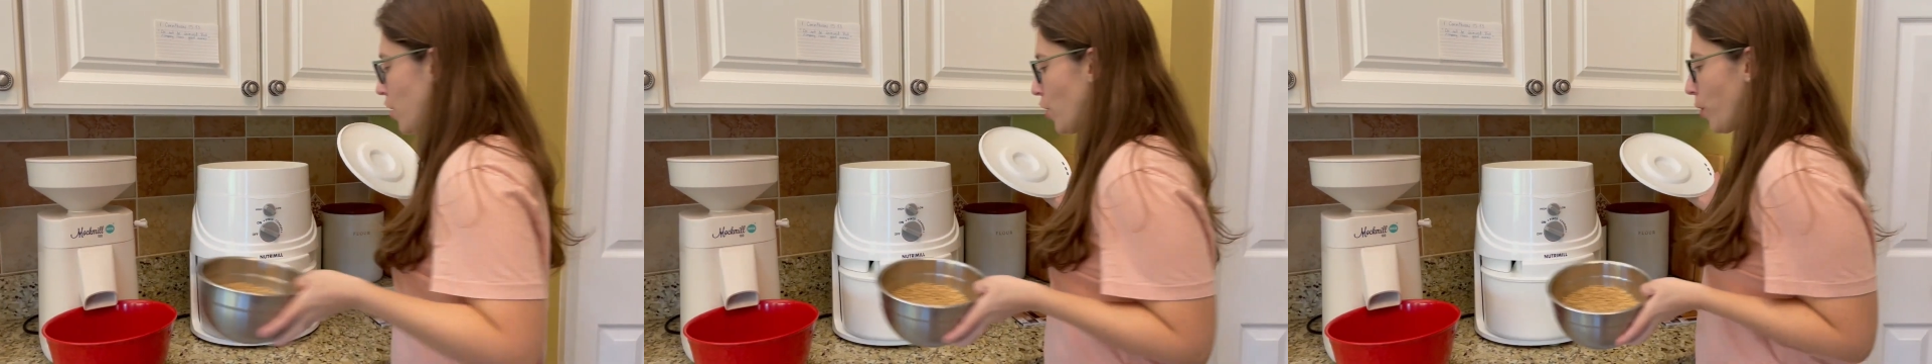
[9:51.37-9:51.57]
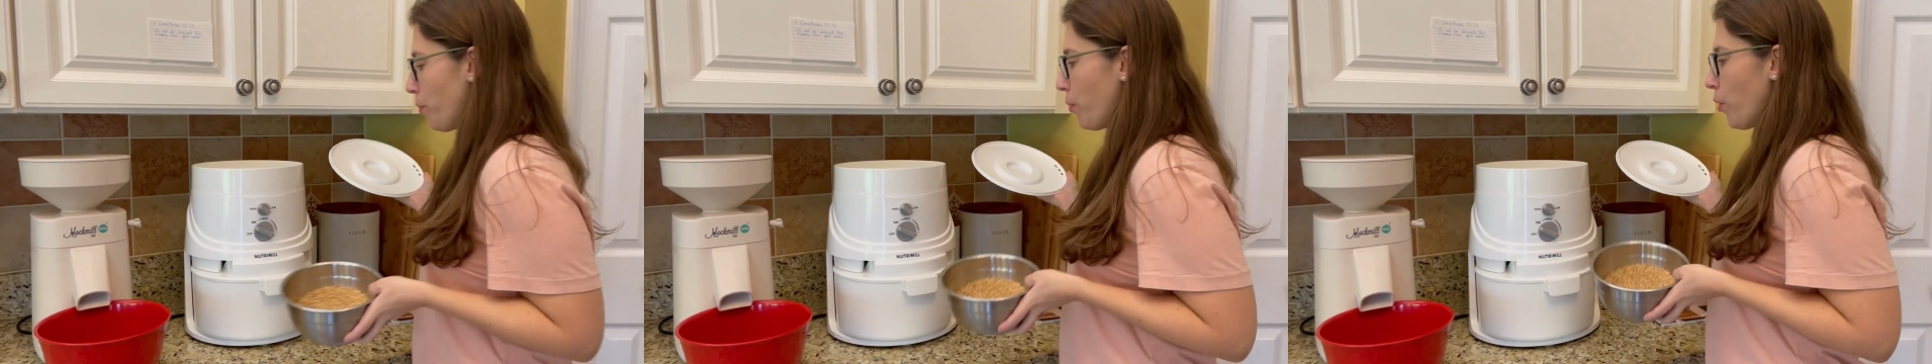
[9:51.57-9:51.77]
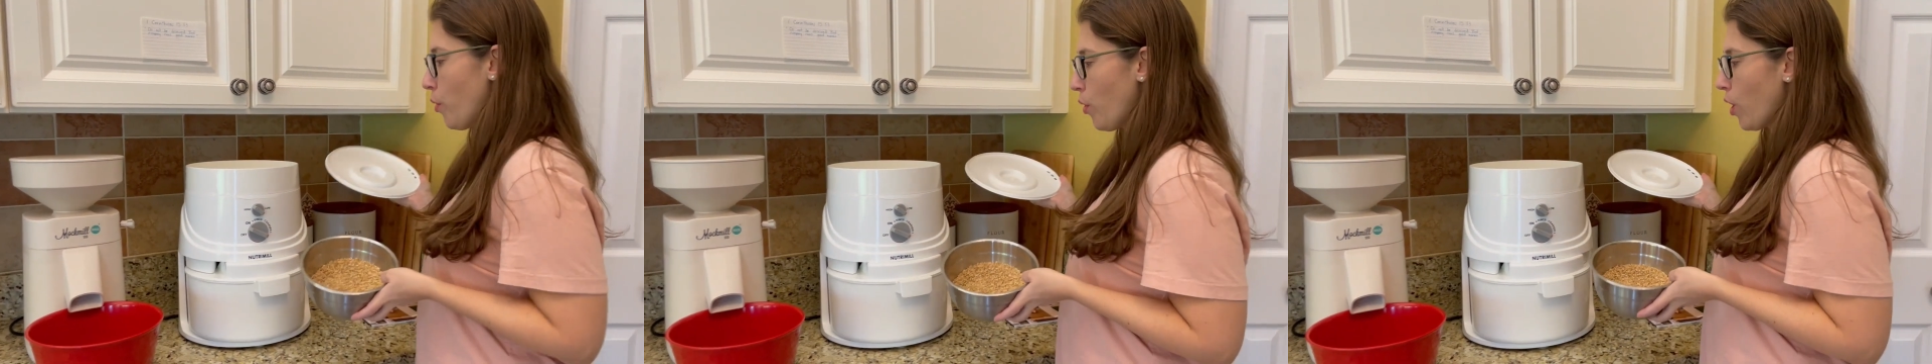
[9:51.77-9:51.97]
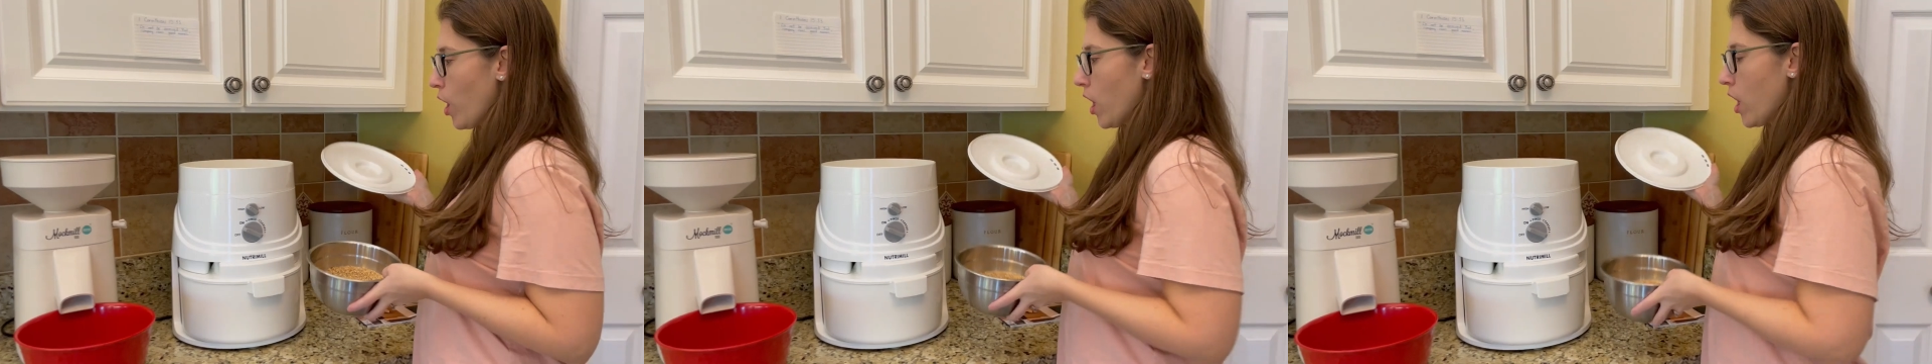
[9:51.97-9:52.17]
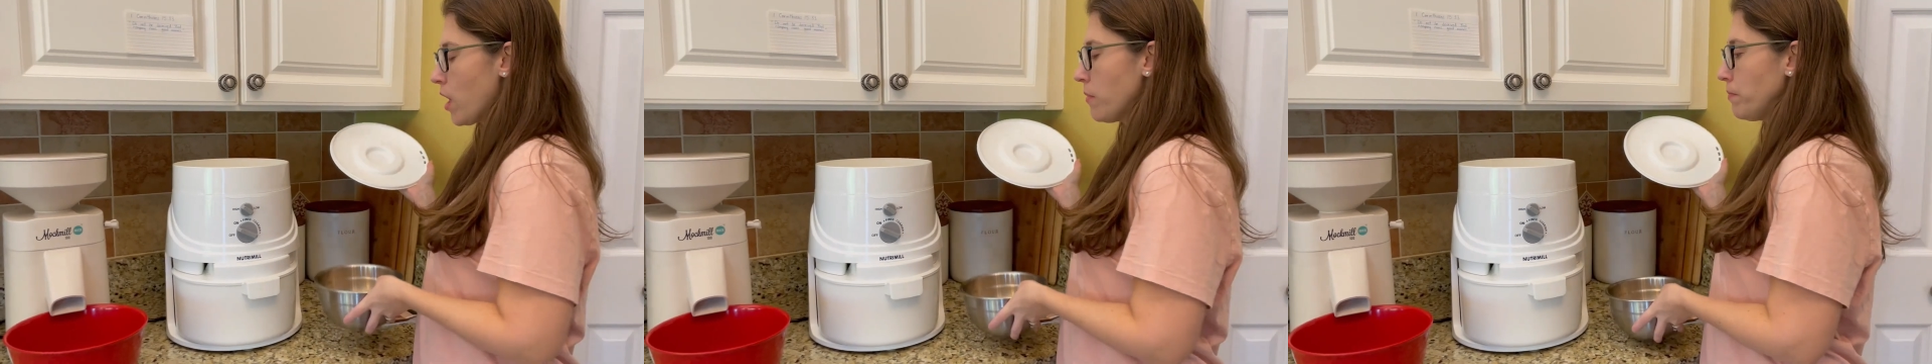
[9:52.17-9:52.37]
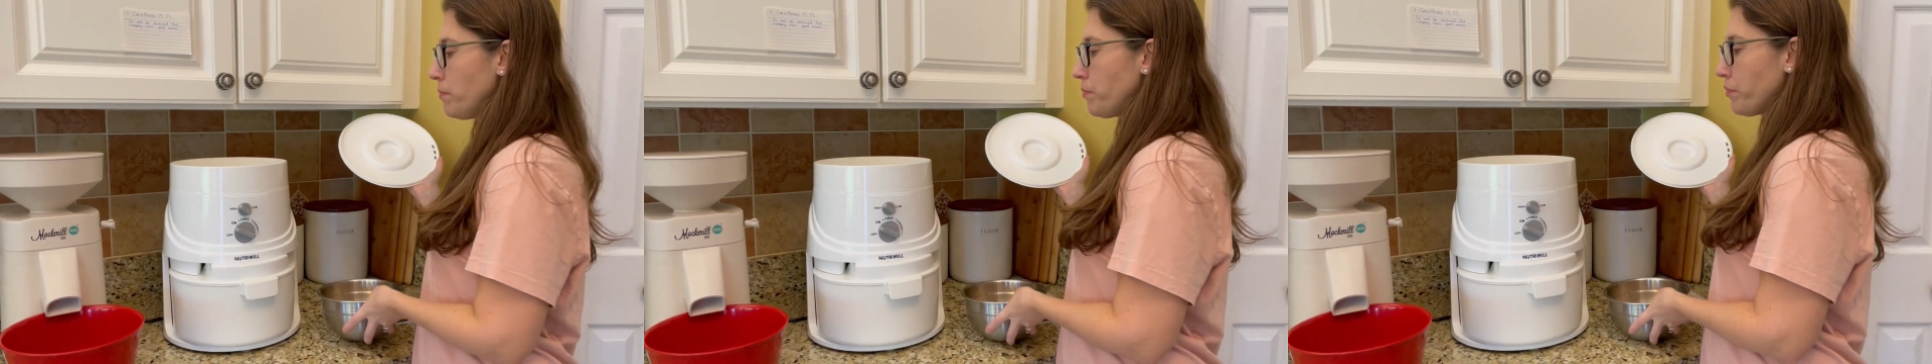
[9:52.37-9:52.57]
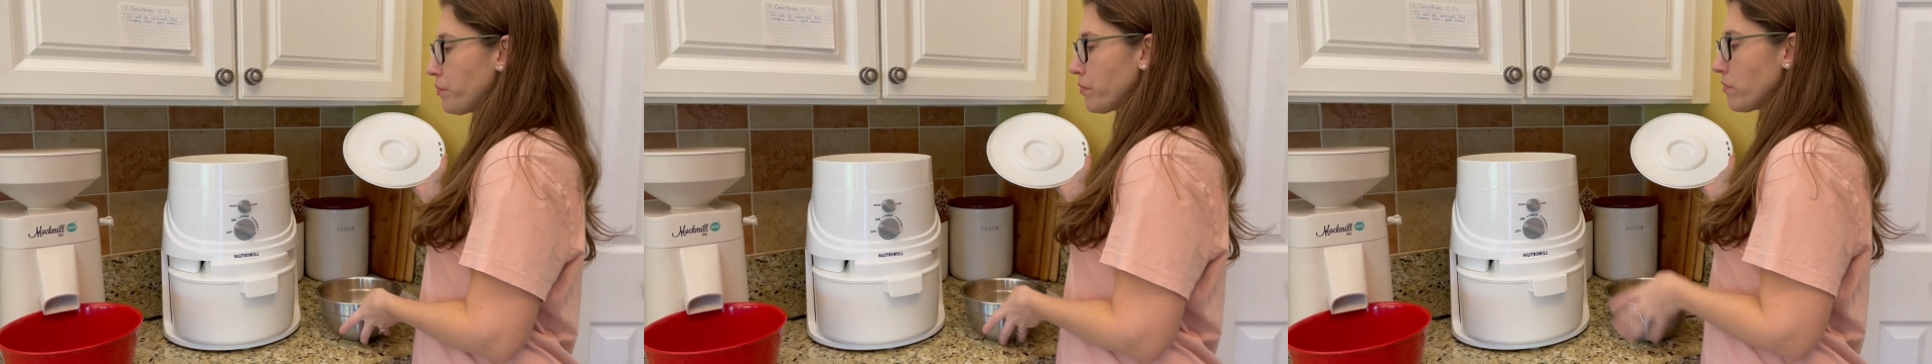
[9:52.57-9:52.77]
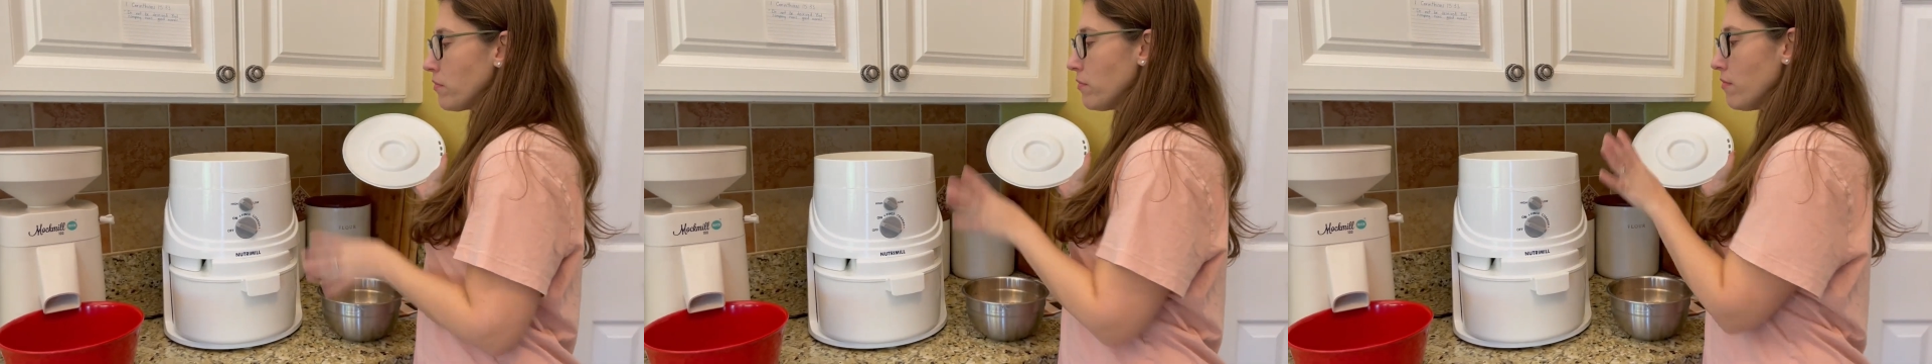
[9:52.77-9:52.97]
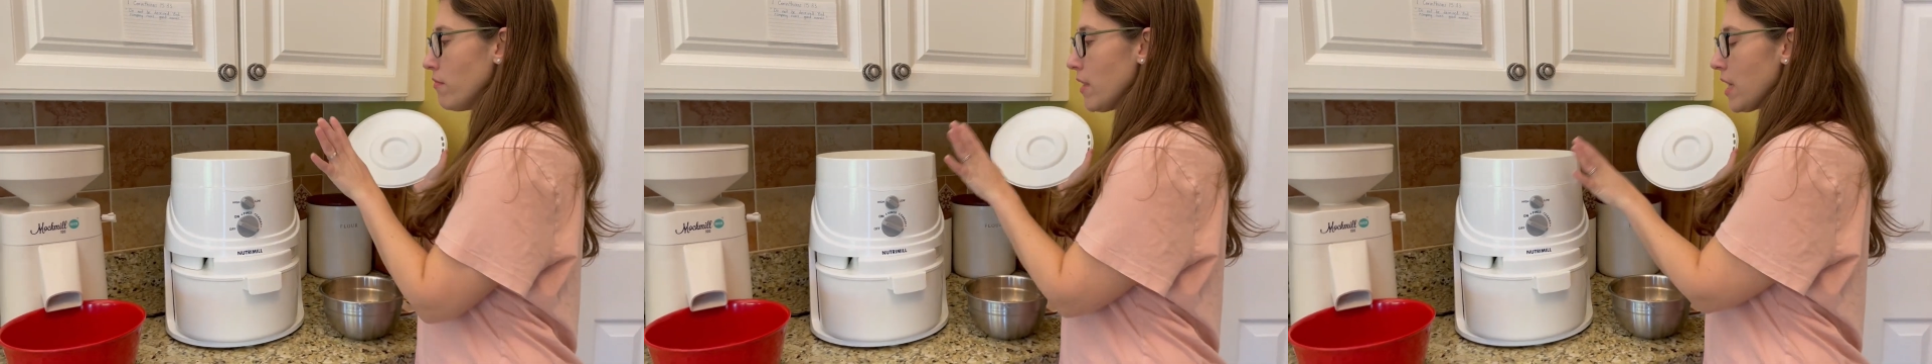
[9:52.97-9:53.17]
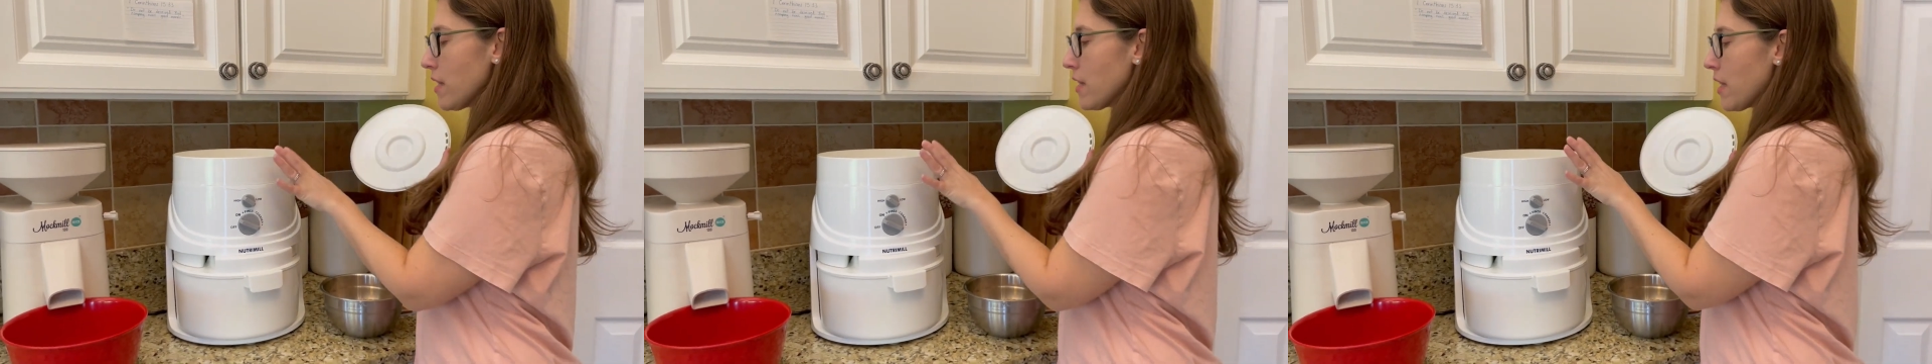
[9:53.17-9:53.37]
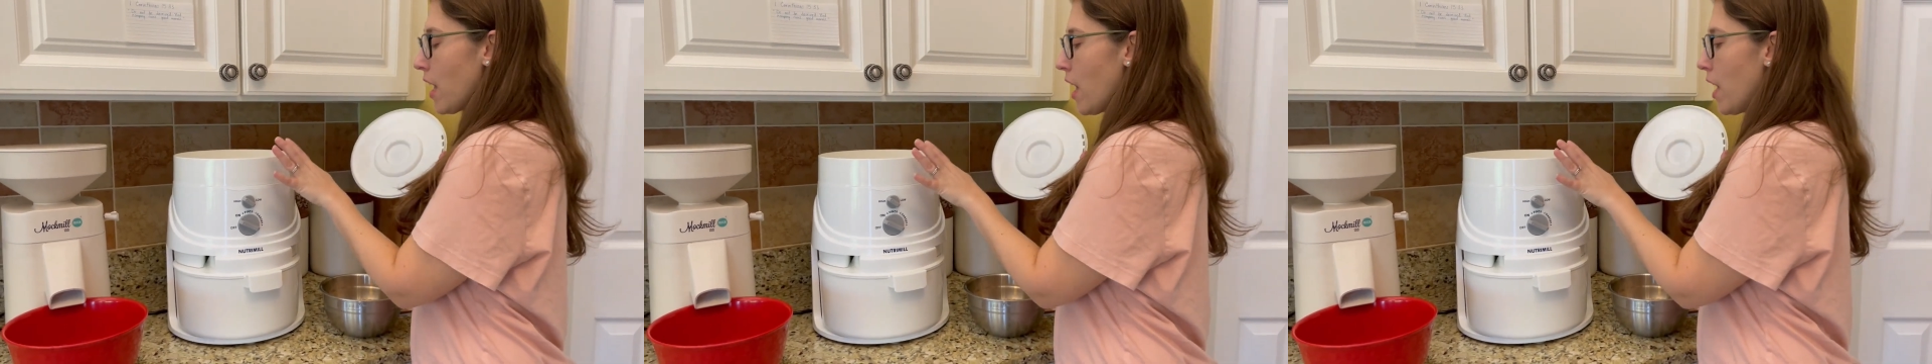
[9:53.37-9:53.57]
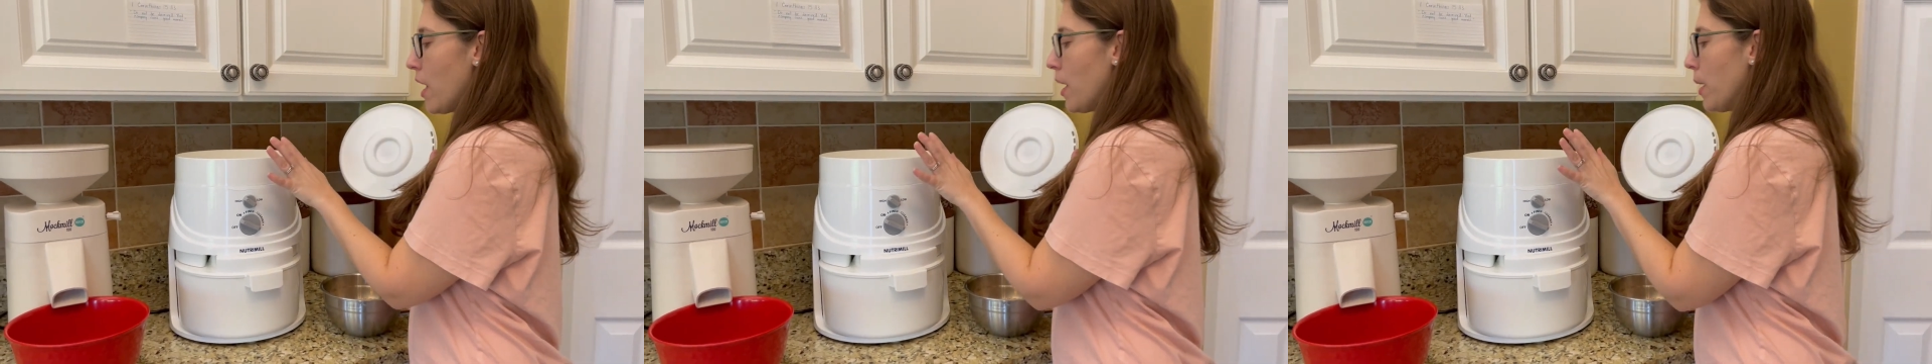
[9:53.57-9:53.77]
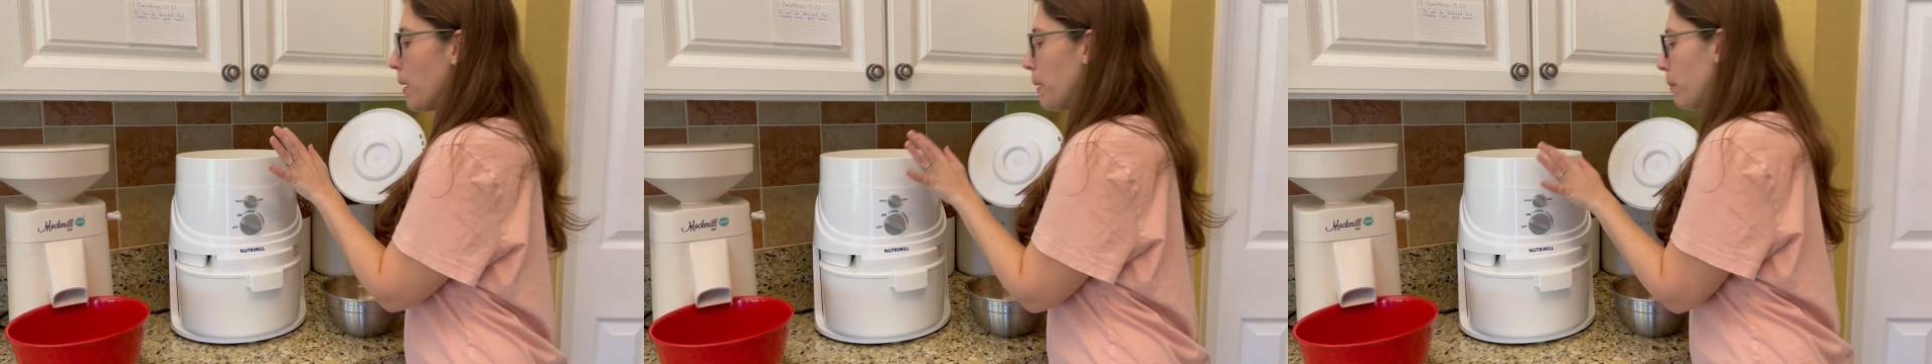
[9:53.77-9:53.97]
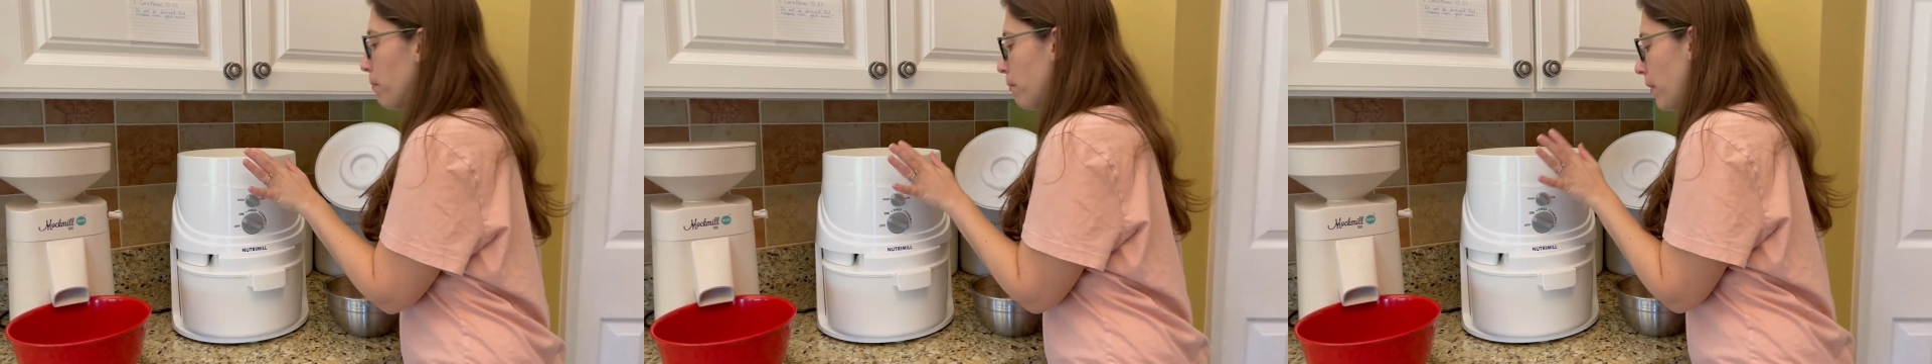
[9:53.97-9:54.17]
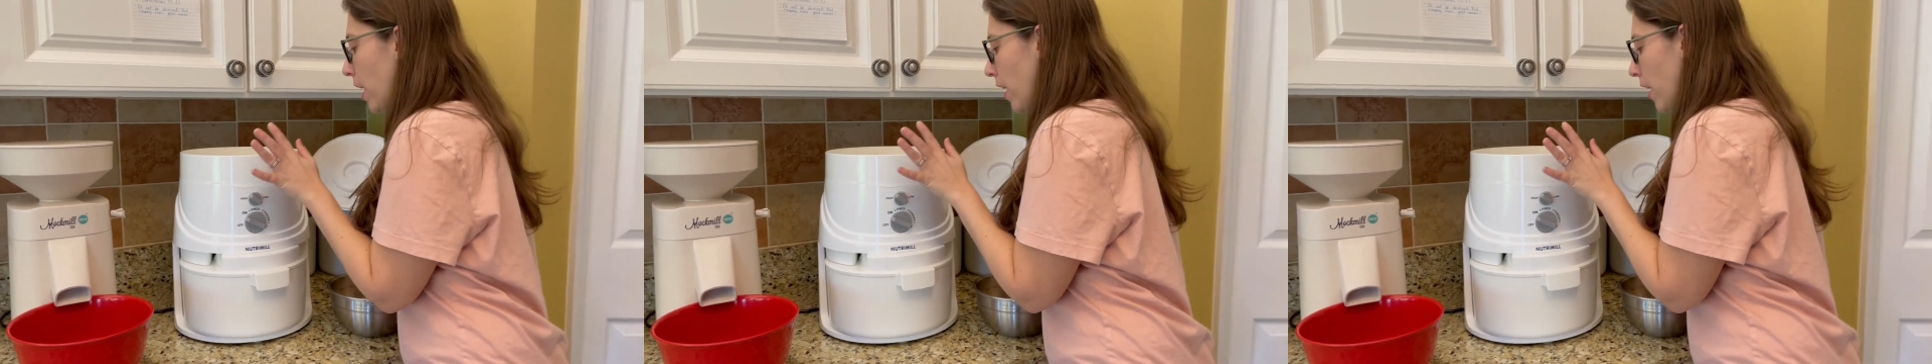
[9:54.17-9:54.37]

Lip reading: you pour some